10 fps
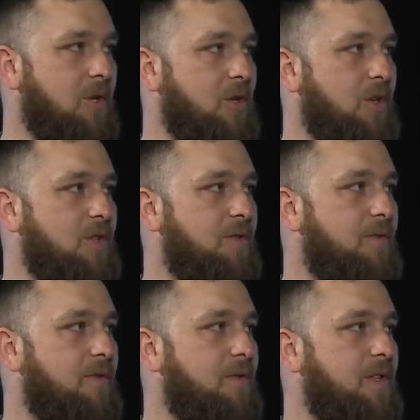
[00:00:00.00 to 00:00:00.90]
in charge of
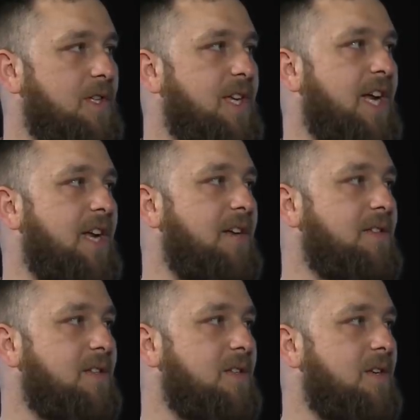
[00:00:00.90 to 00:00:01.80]

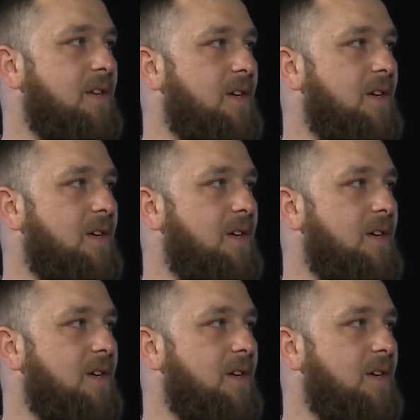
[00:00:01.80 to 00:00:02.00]
detainees, and